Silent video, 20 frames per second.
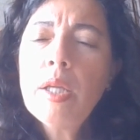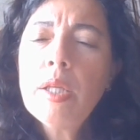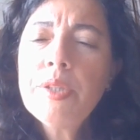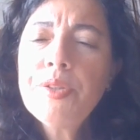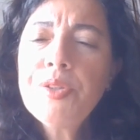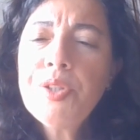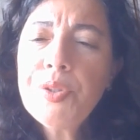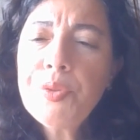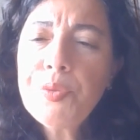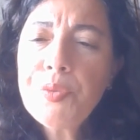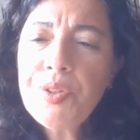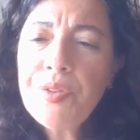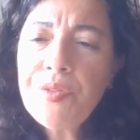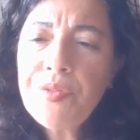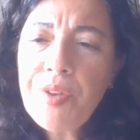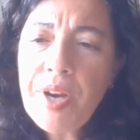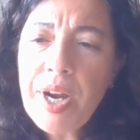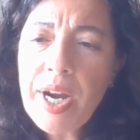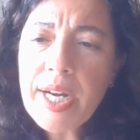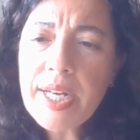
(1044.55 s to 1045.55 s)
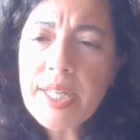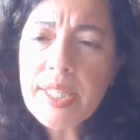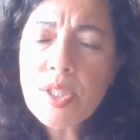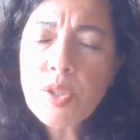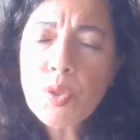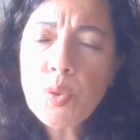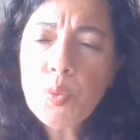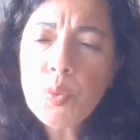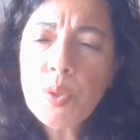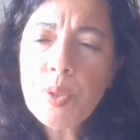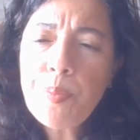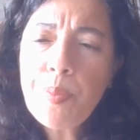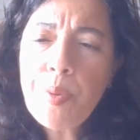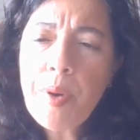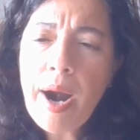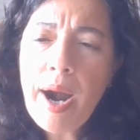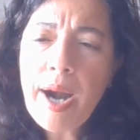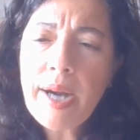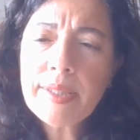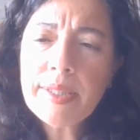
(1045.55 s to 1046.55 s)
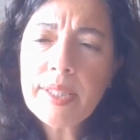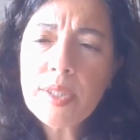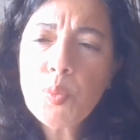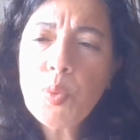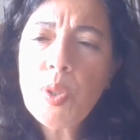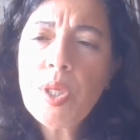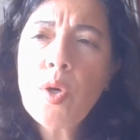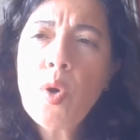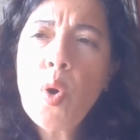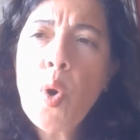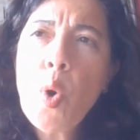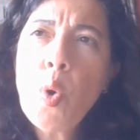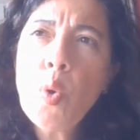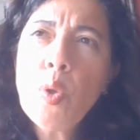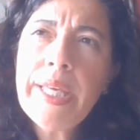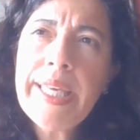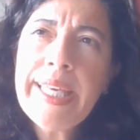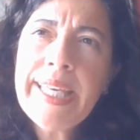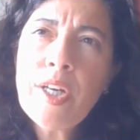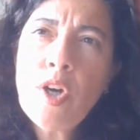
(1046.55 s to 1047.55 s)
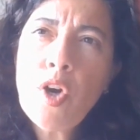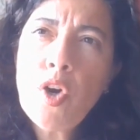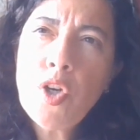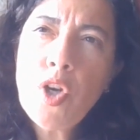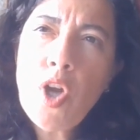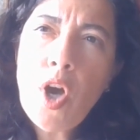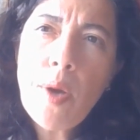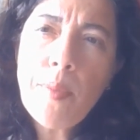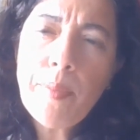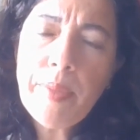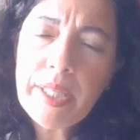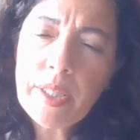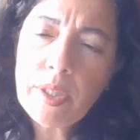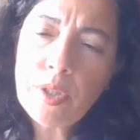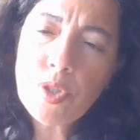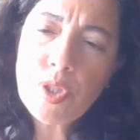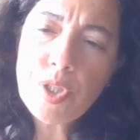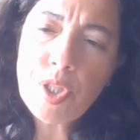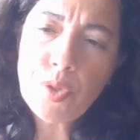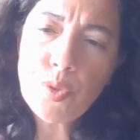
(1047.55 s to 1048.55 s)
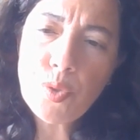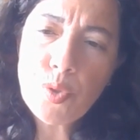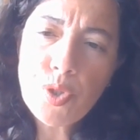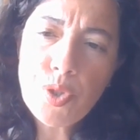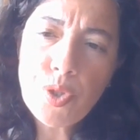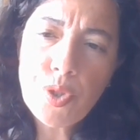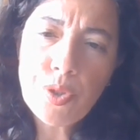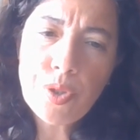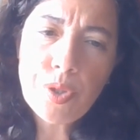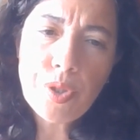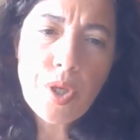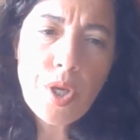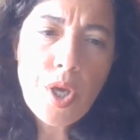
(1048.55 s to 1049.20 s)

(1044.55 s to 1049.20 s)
This refers to the part that we call economic constitution,